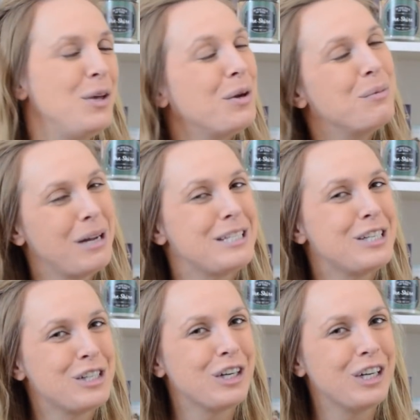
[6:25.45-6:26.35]
you can rest
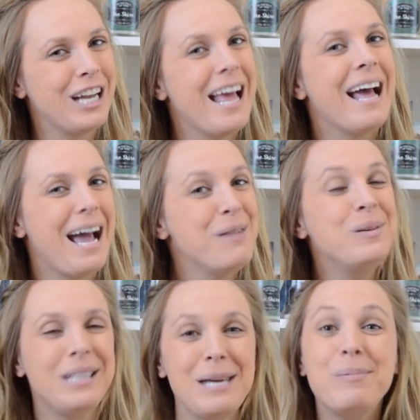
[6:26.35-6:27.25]
assured I
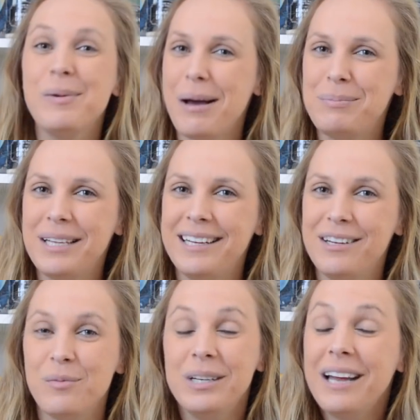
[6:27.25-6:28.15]
will keep you
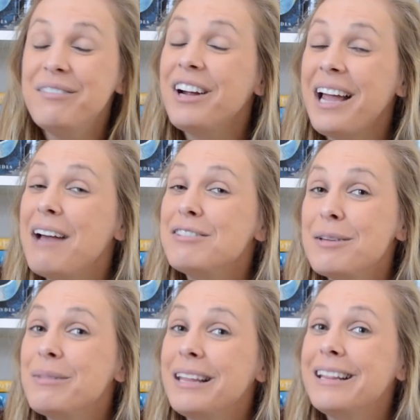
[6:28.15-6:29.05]
updated whenever I have
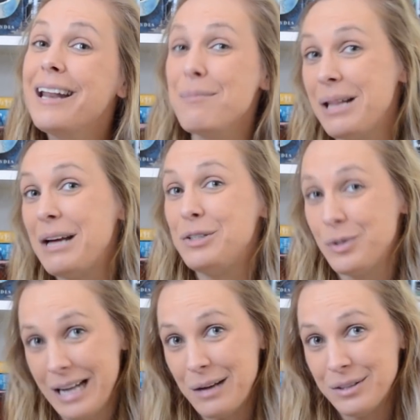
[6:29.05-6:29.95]
something that I'm allowed
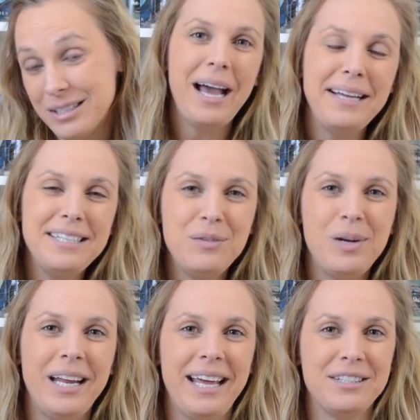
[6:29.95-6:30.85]
to announce. I did
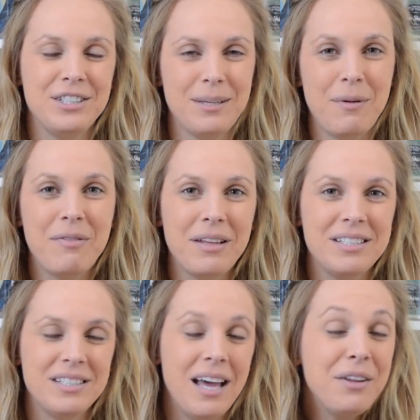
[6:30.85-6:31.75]
want to answer some of
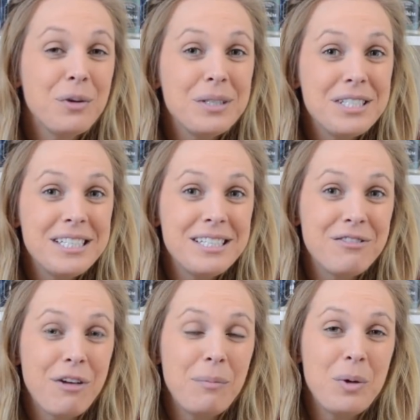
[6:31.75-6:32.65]
those other questions
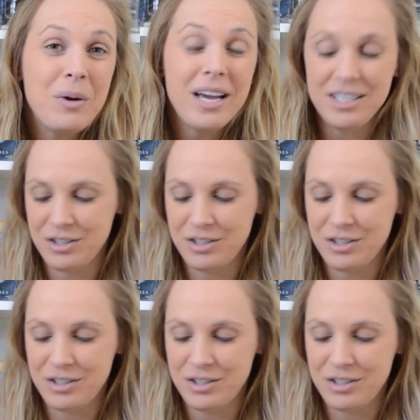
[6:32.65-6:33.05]
from you guys.